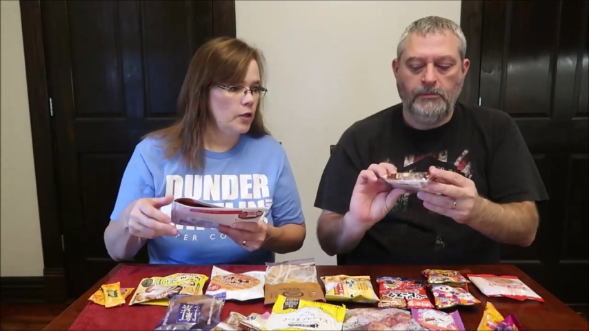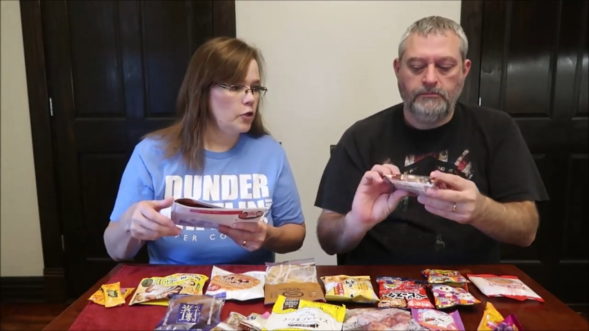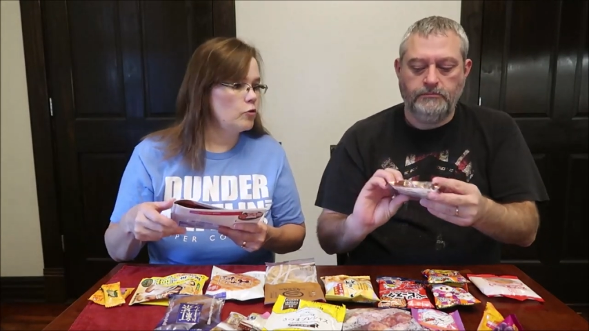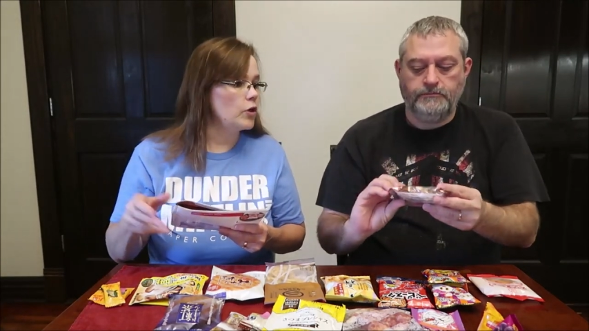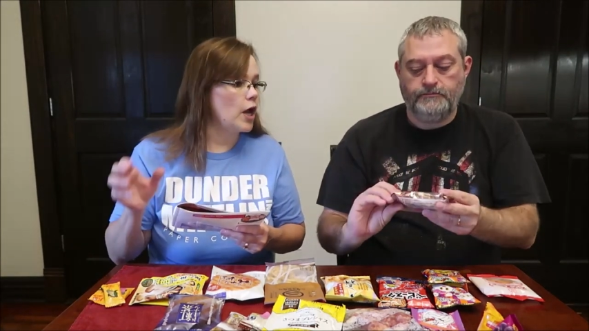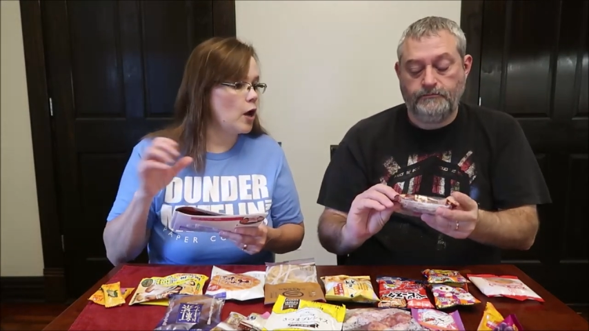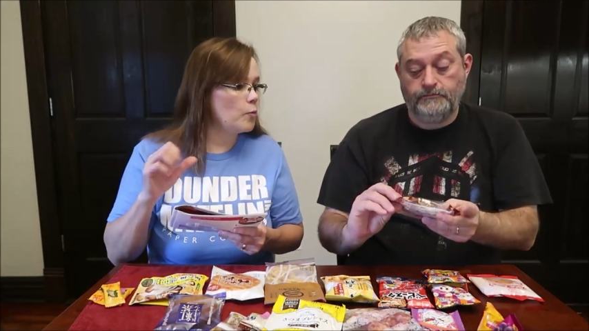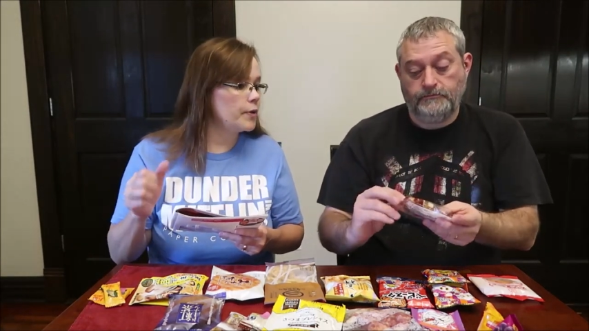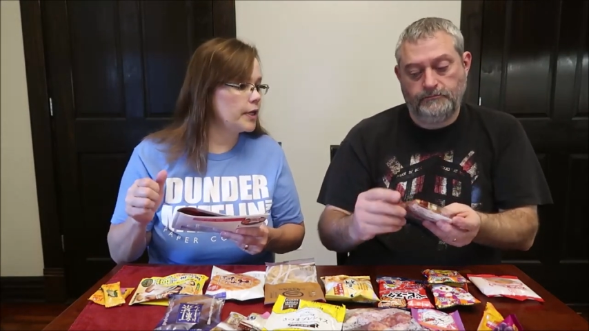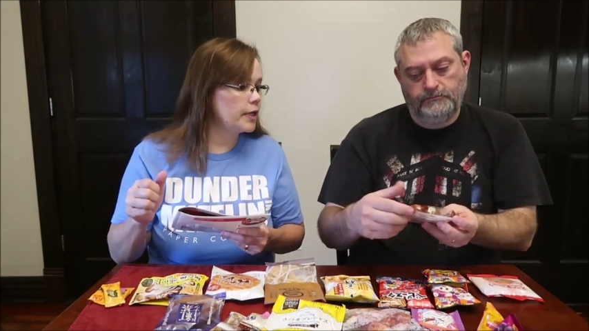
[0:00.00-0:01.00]
Speaker 1: You can
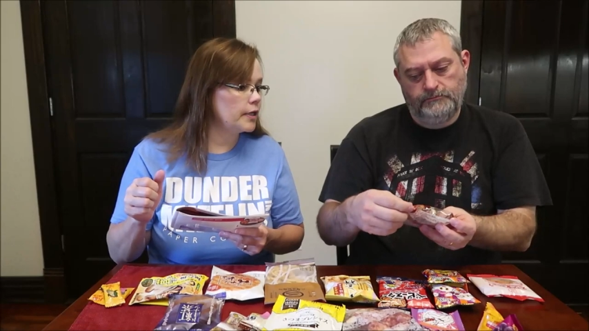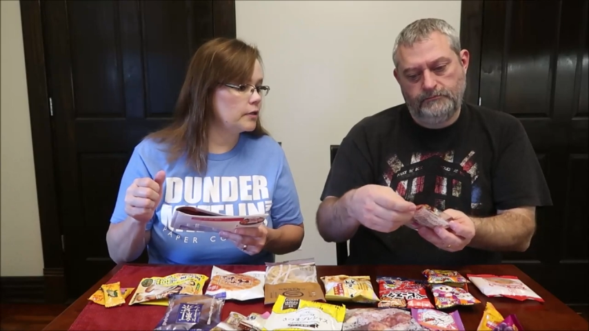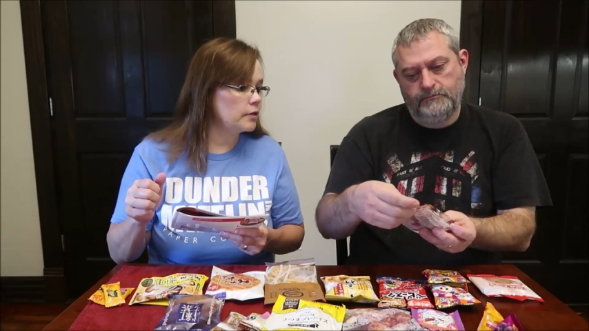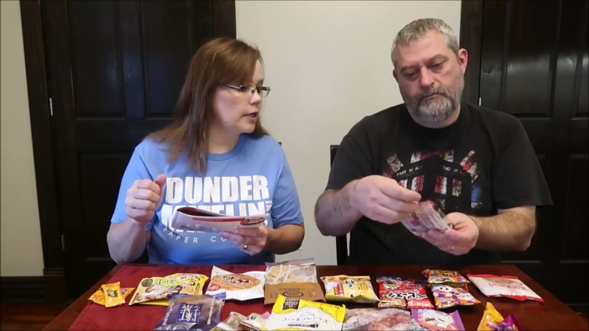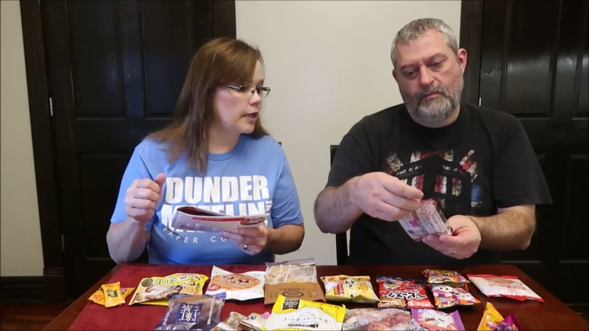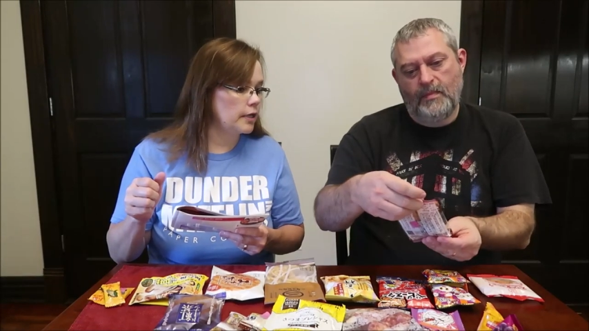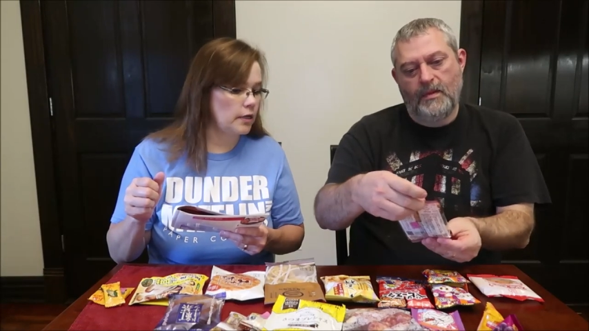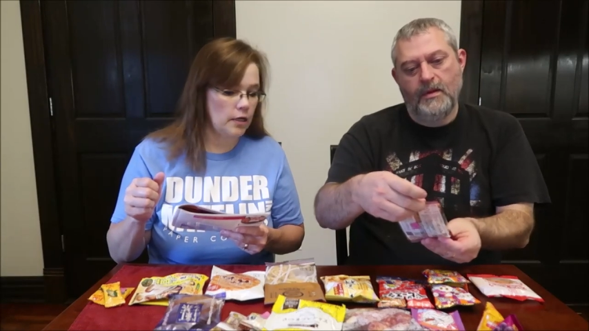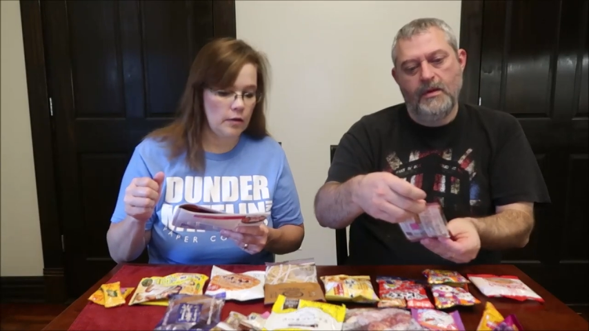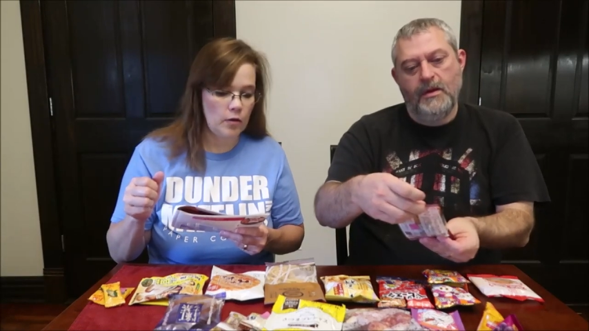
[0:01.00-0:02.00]
open it, and
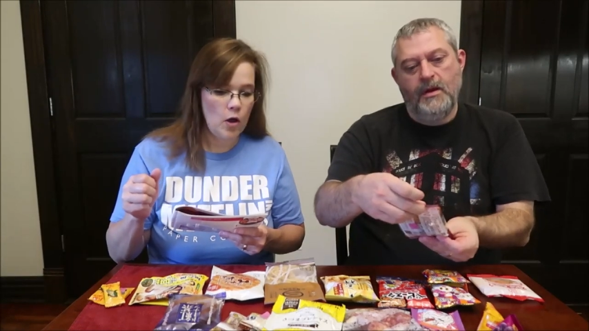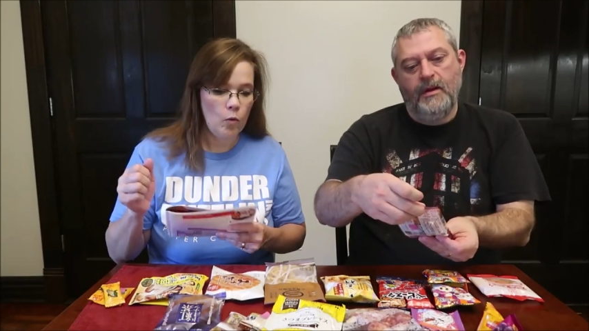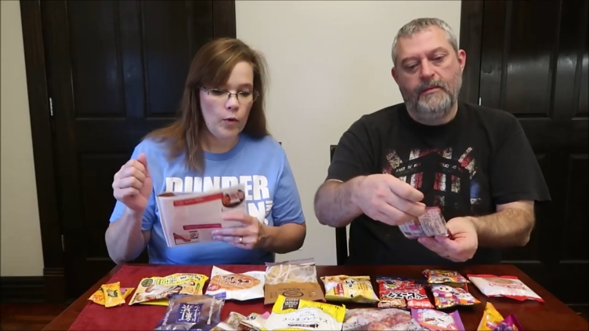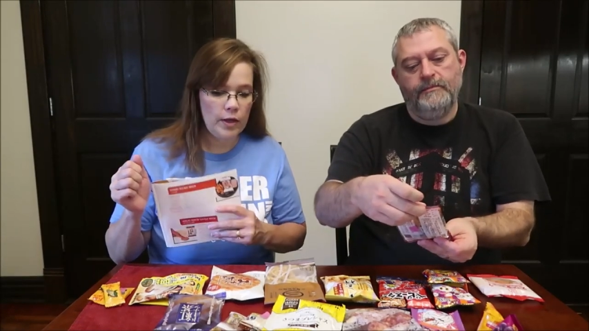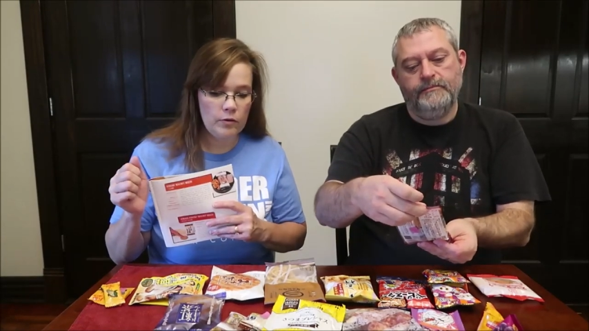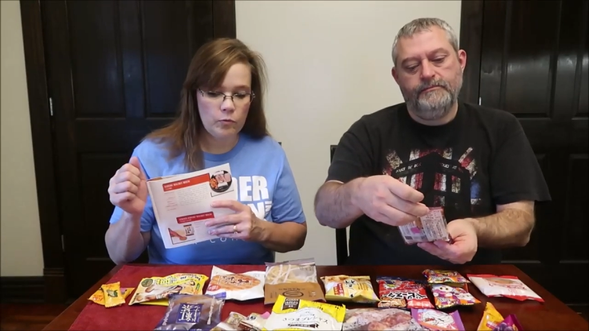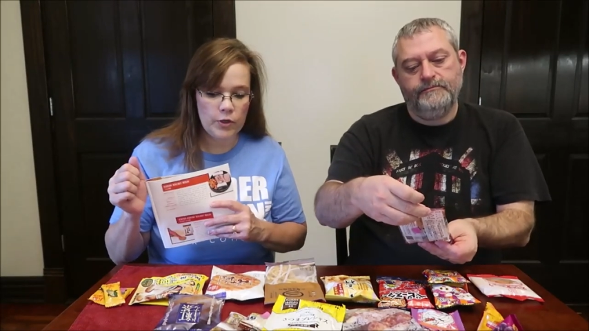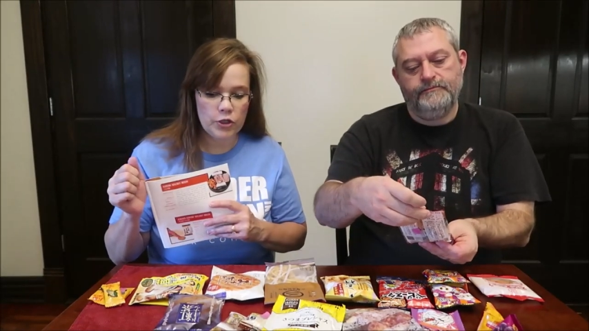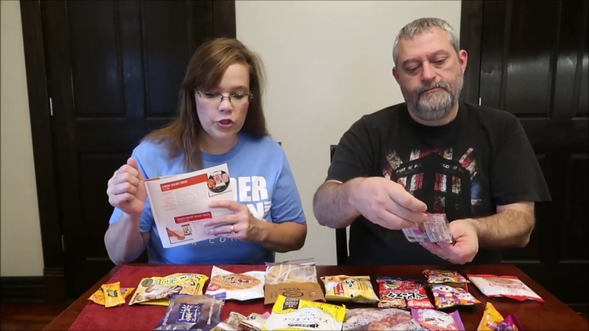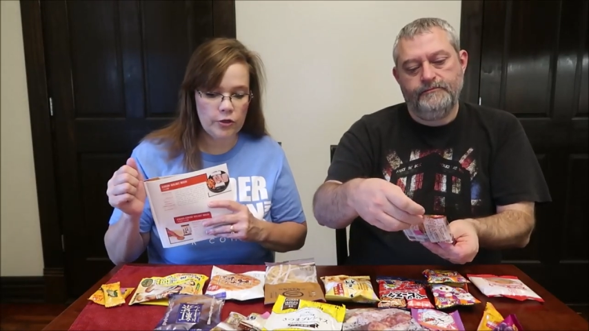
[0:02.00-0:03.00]
uh, we
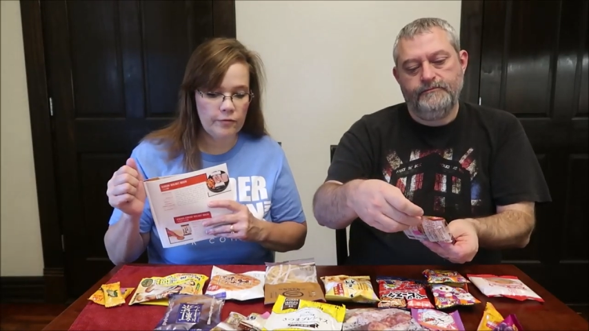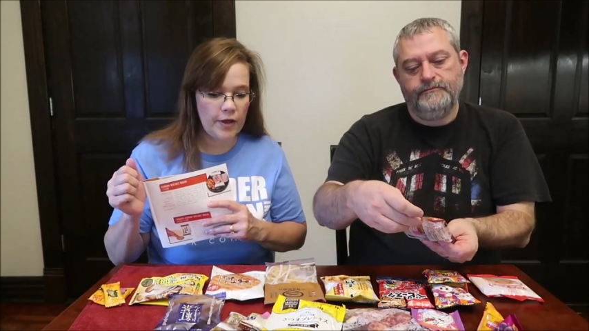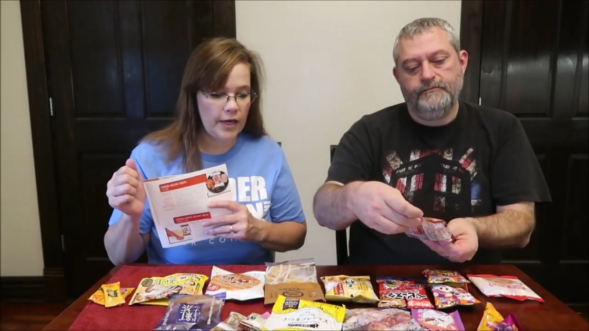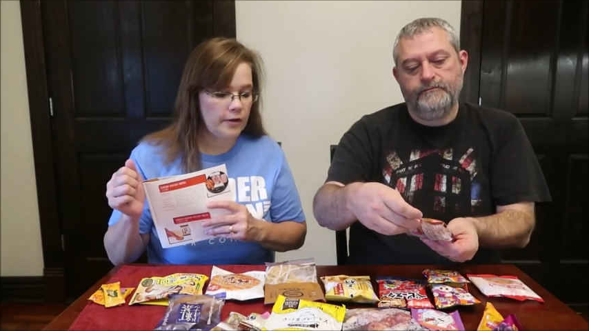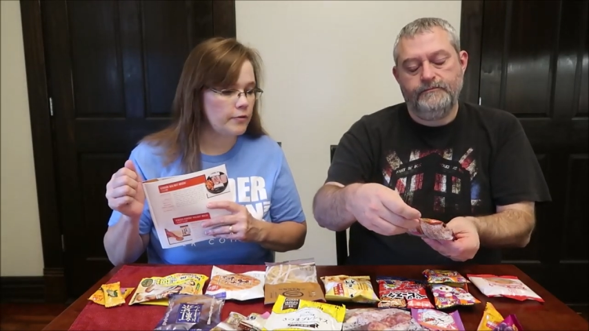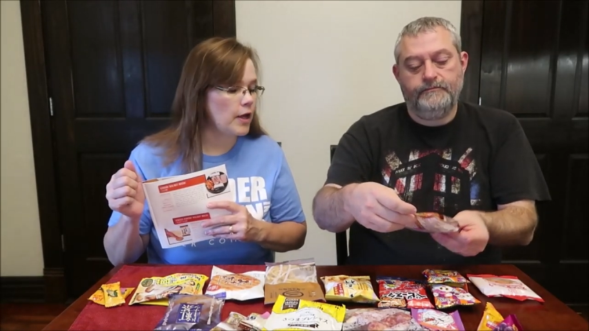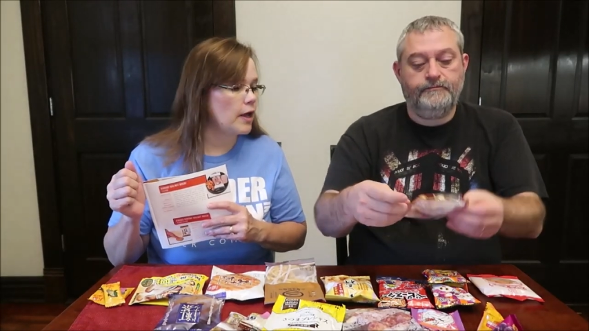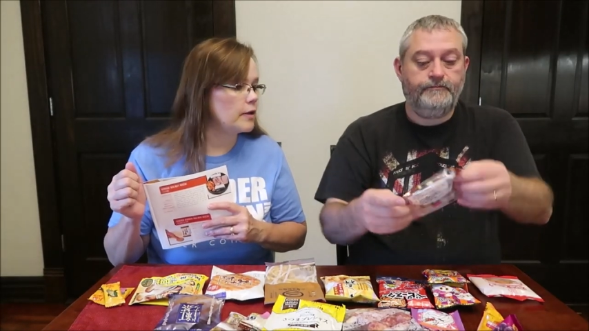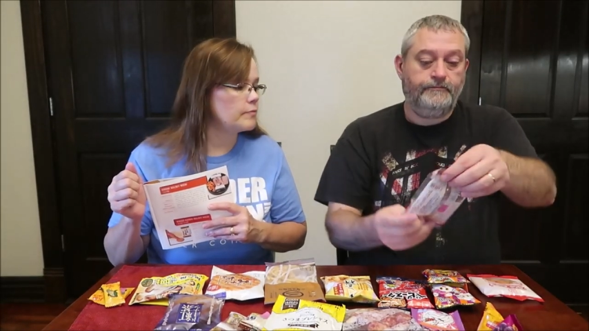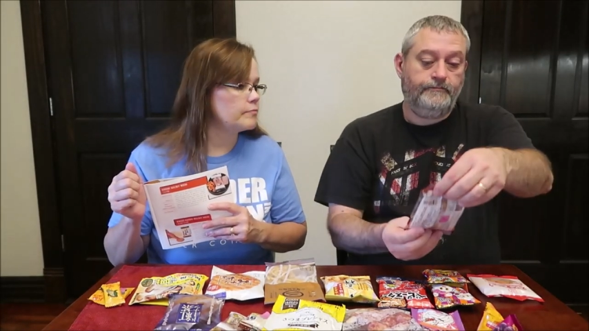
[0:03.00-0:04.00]
we should have had
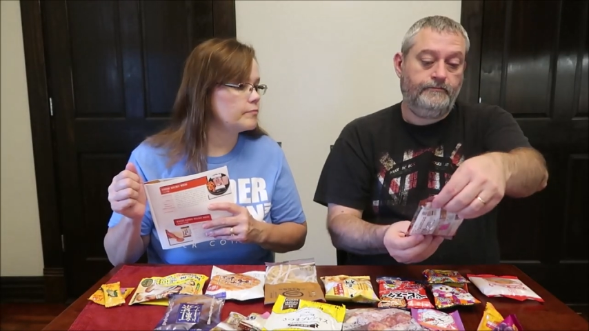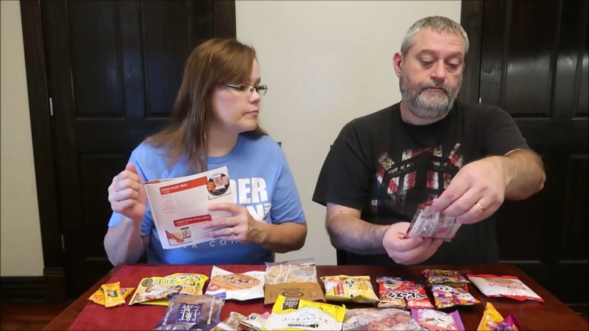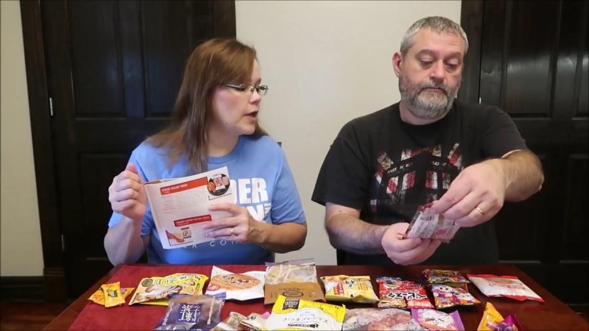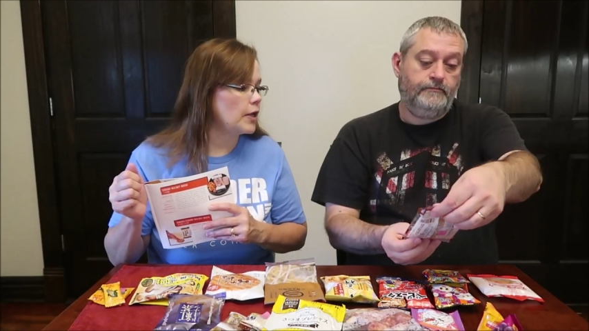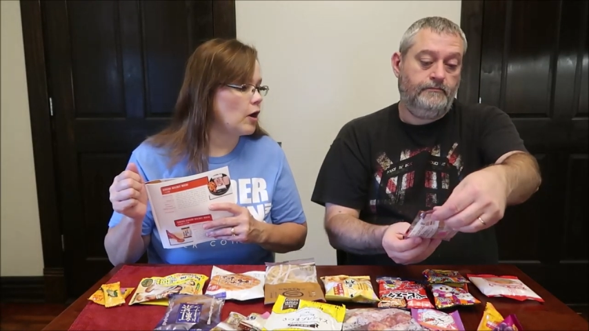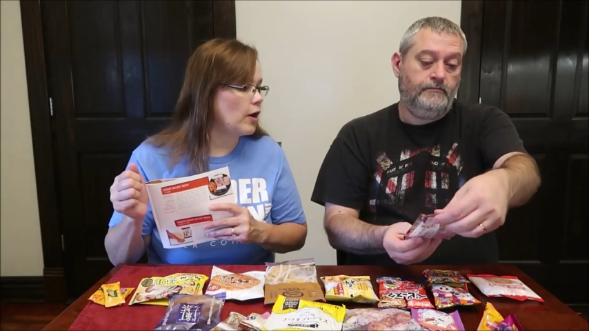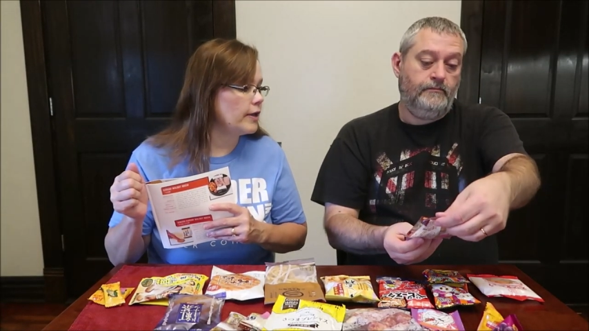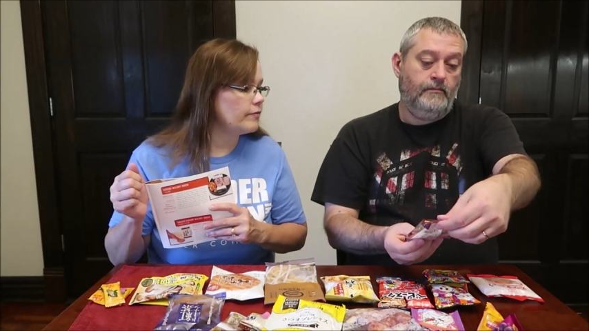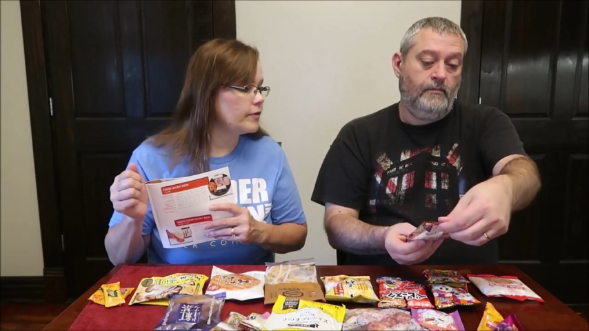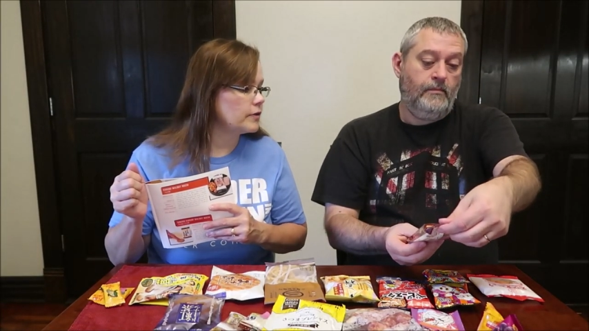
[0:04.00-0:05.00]
a a, a knife.